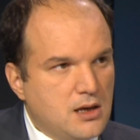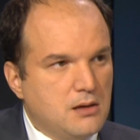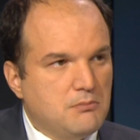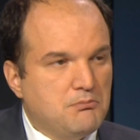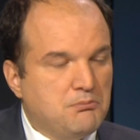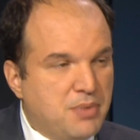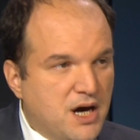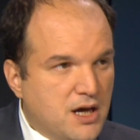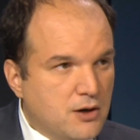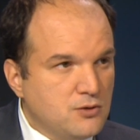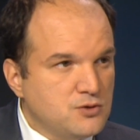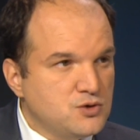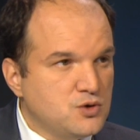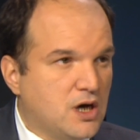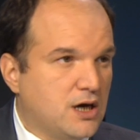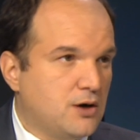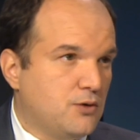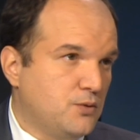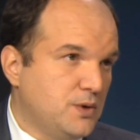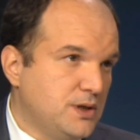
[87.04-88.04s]
but also
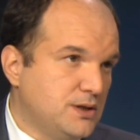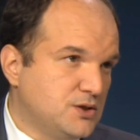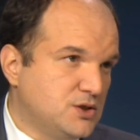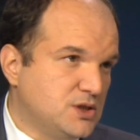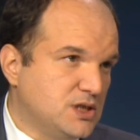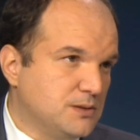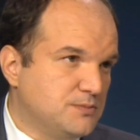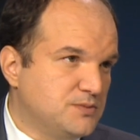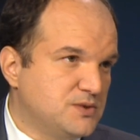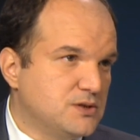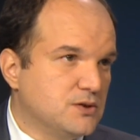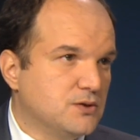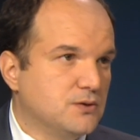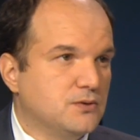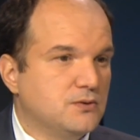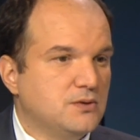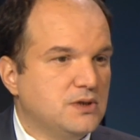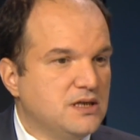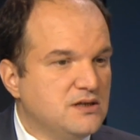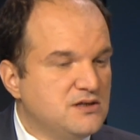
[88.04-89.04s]
our readership.
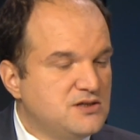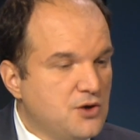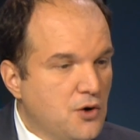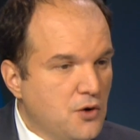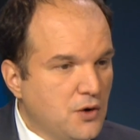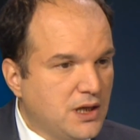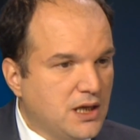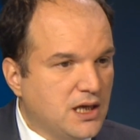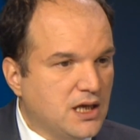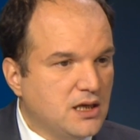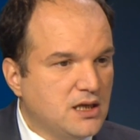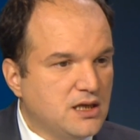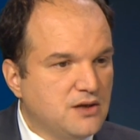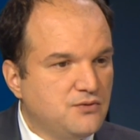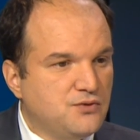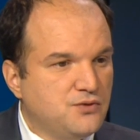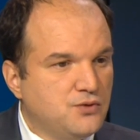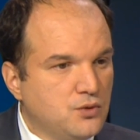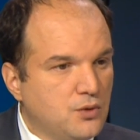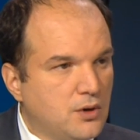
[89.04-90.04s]
So in Turkey,
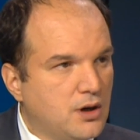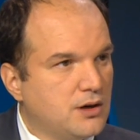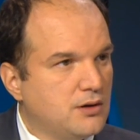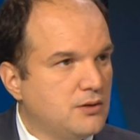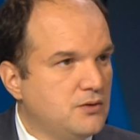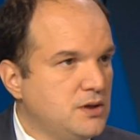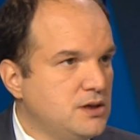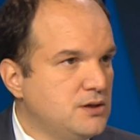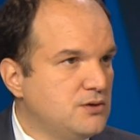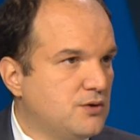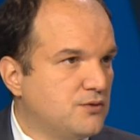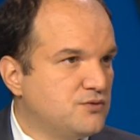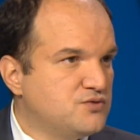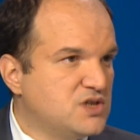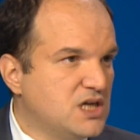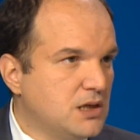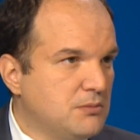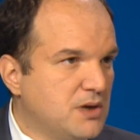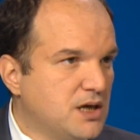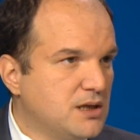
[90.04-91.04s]
if you are a reader of
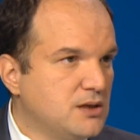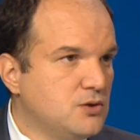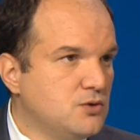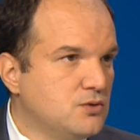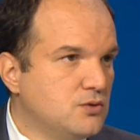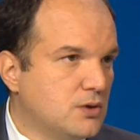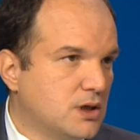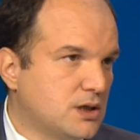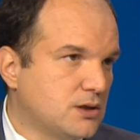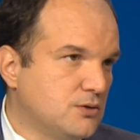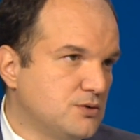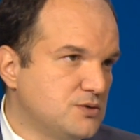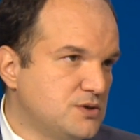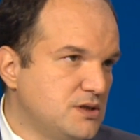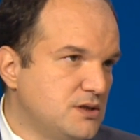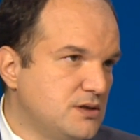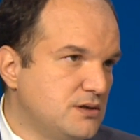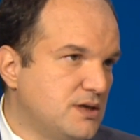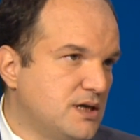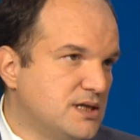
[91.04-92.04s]
Zaman, you are
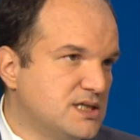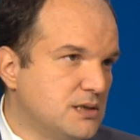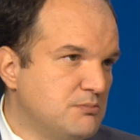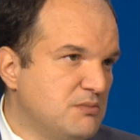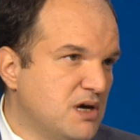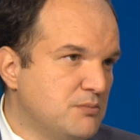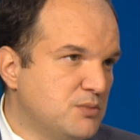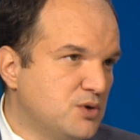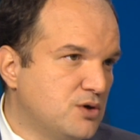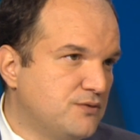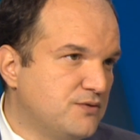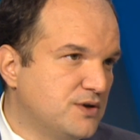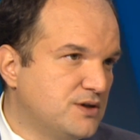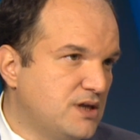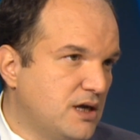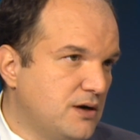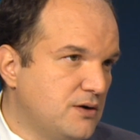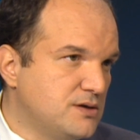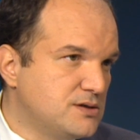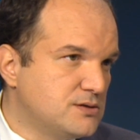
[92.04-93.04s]
considered as a member of a
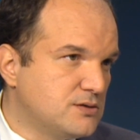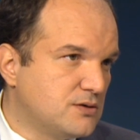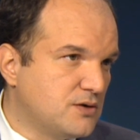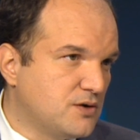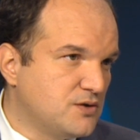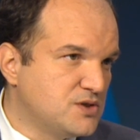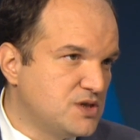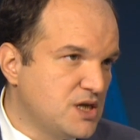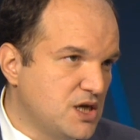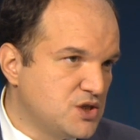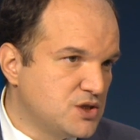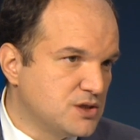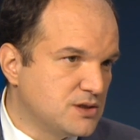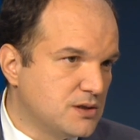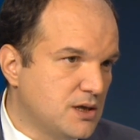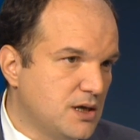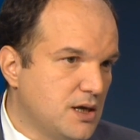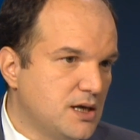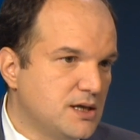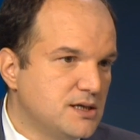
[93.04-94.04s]
terrorist
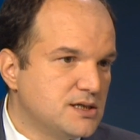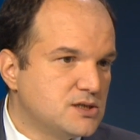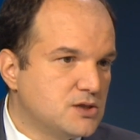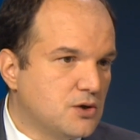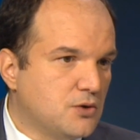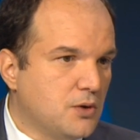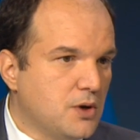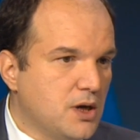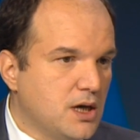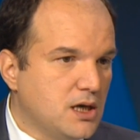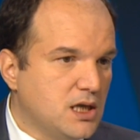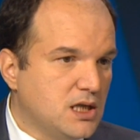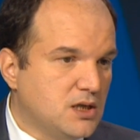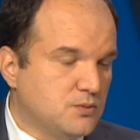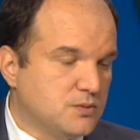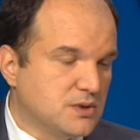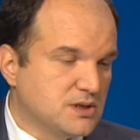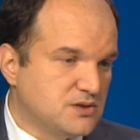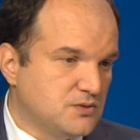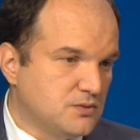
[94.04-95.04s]
organization. So
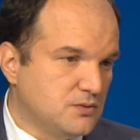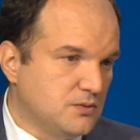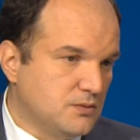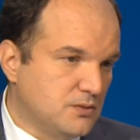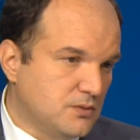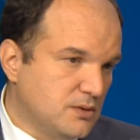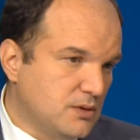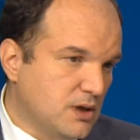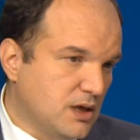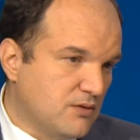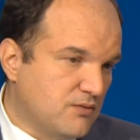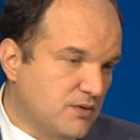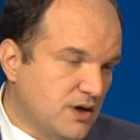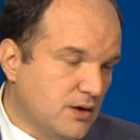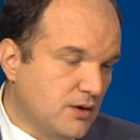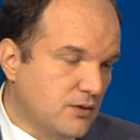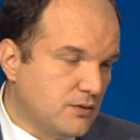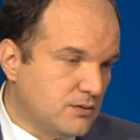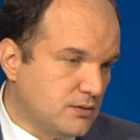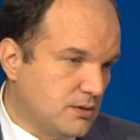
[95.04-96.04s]
it was a
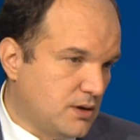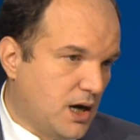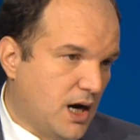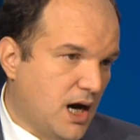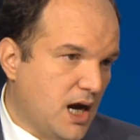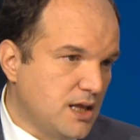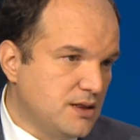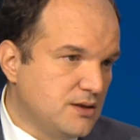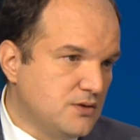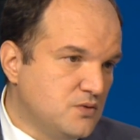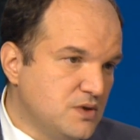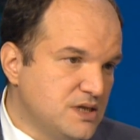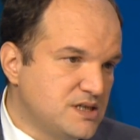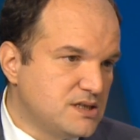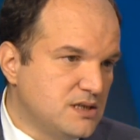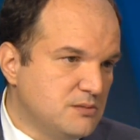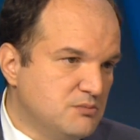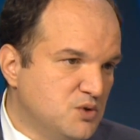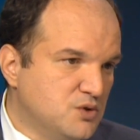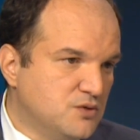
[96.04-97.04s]
very highly
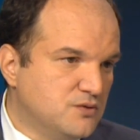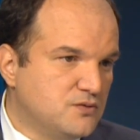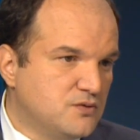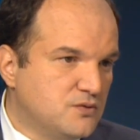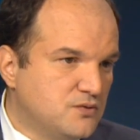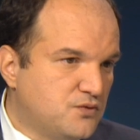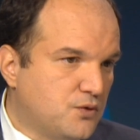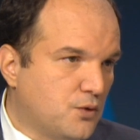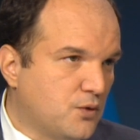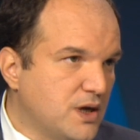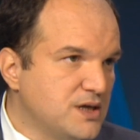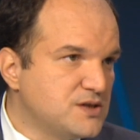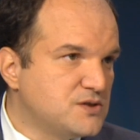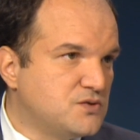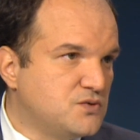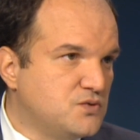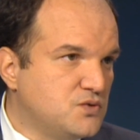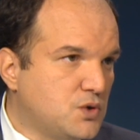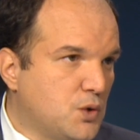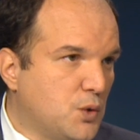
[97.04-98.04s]
risky move for us
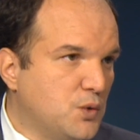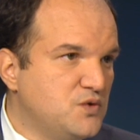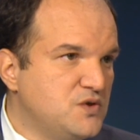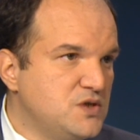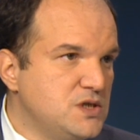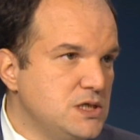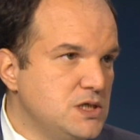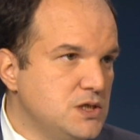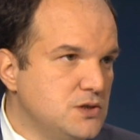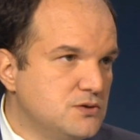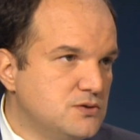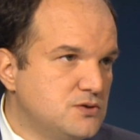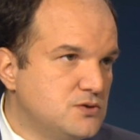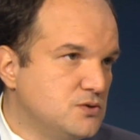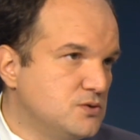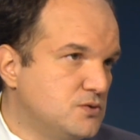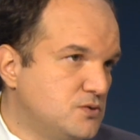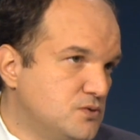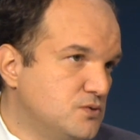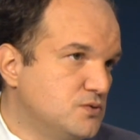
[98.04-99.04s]
to continue to